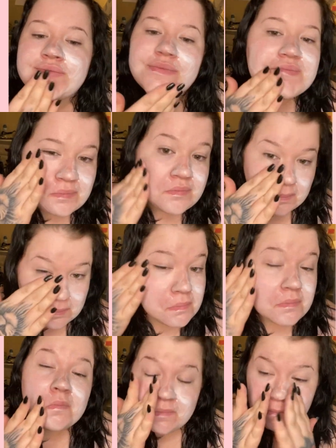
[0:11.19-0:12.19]
I'm just going to put
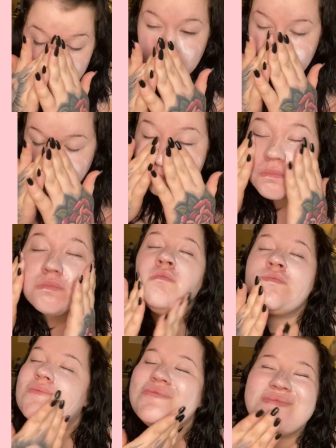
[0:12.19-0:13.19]
that all
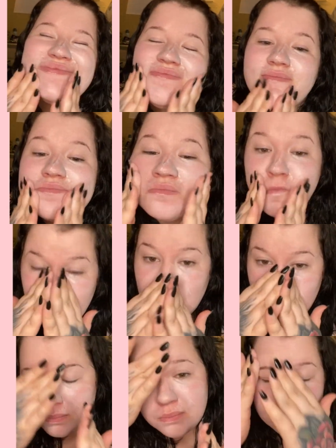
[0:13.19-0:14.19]
over my
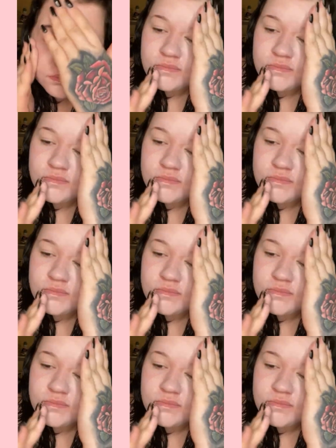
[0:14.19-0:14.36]
face